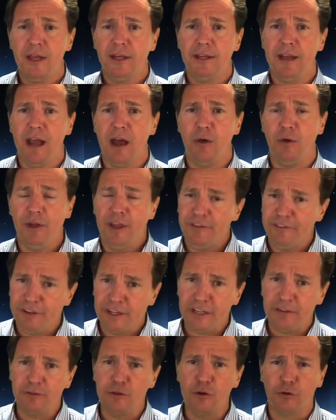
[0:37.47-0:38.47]
Now, if
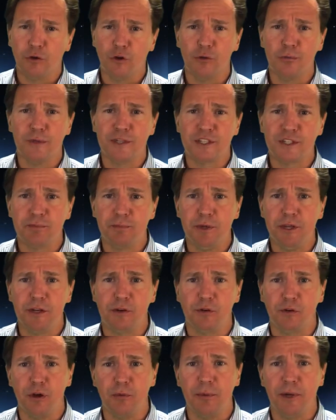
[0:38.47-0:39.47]
any of you have heard me
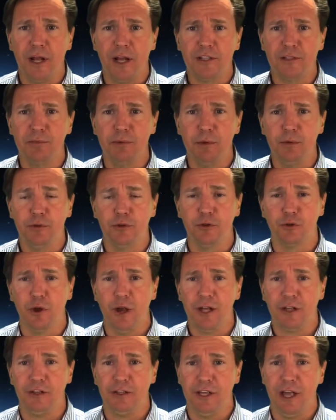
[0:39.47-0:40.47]
speak or I've been out to meet with you
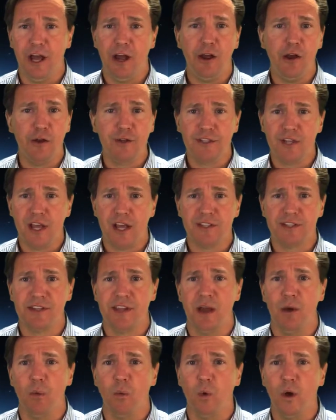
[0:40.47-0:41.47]
directly, I always ask
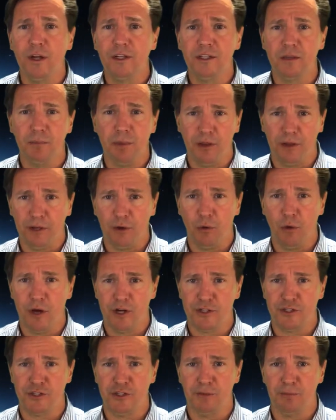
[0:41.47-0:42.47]
that one compelling
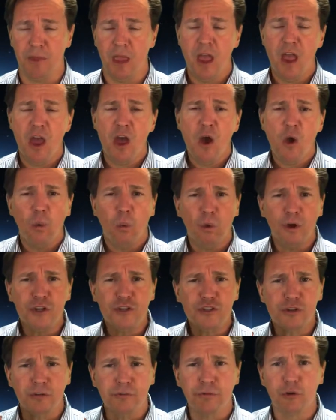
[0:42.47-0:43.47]
question. What
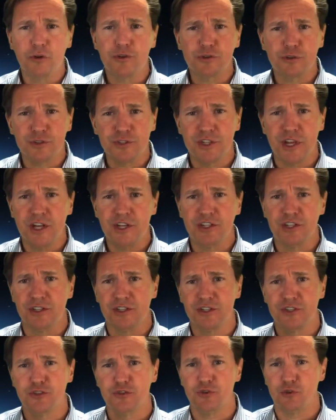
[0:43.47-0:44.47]
is your
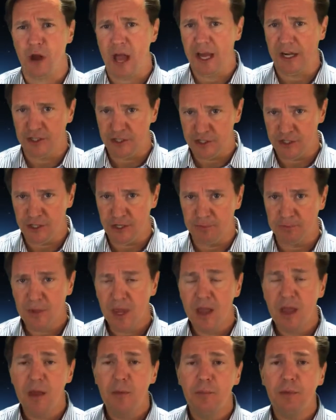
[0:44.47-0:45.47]
virtualization strategy?
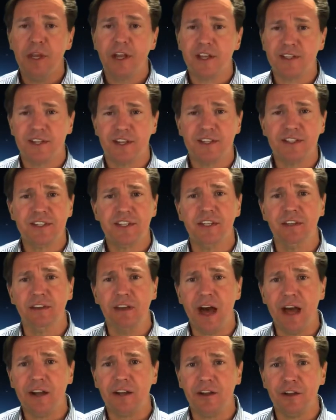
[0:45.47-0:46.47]
Because I see a
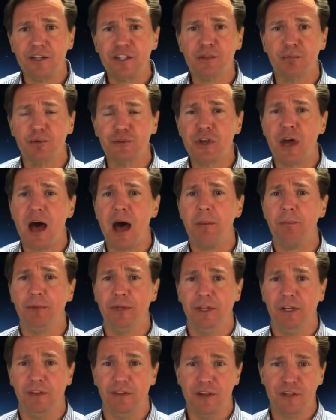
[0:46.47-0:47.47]
lot of customers hop
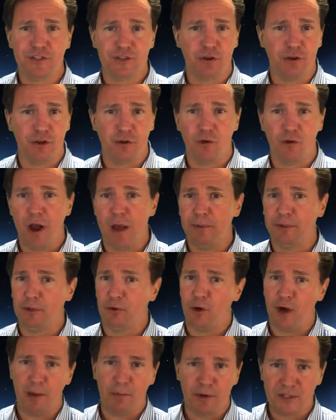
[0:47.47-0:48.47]
in and they start grabbing
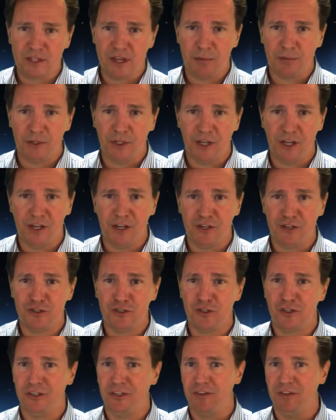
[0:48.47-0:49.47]
grandma's
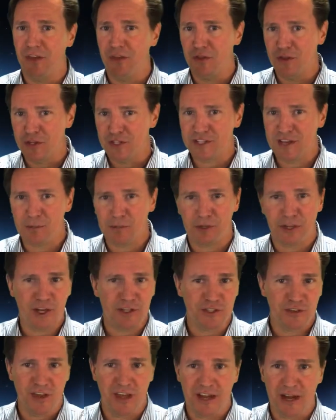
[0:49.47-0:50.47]
application and then this
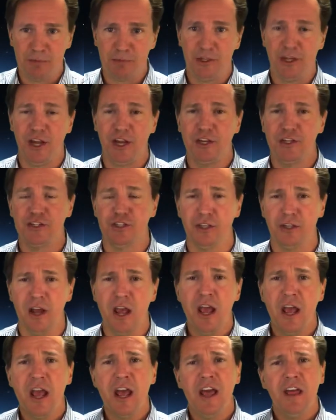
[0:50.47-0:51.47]
application, that application.
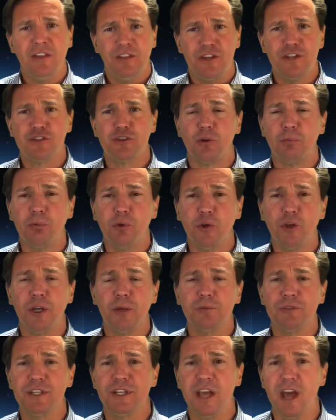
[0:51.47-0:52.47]
They start pulling
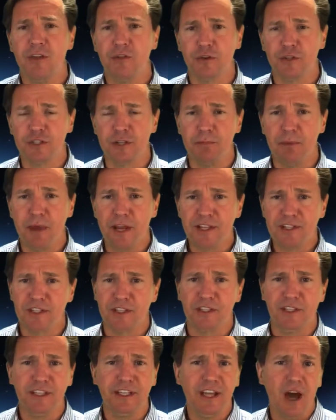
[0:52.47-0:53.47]
them together to
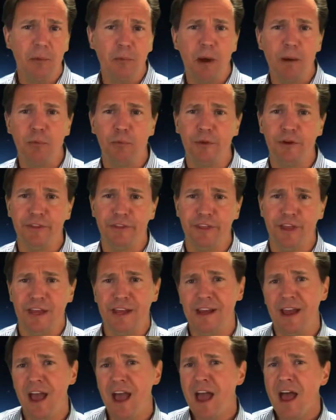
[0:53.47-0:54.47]
basically come up with
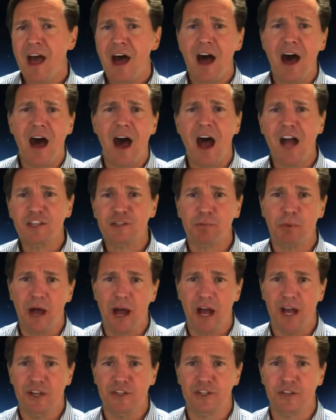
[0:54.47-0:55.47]
a
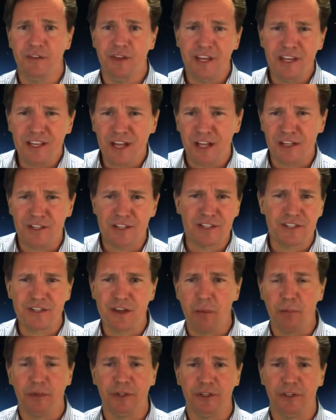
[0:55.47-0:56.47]
hodgepodge and they kind of
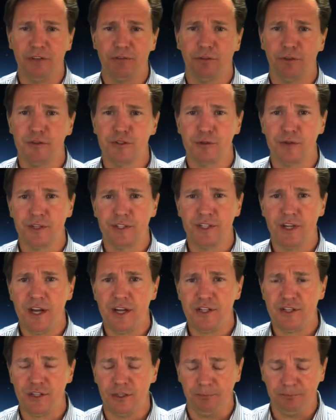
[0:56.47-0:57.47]
stumble into
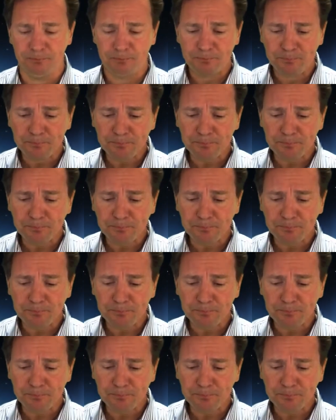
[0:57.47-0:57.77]
virtualization.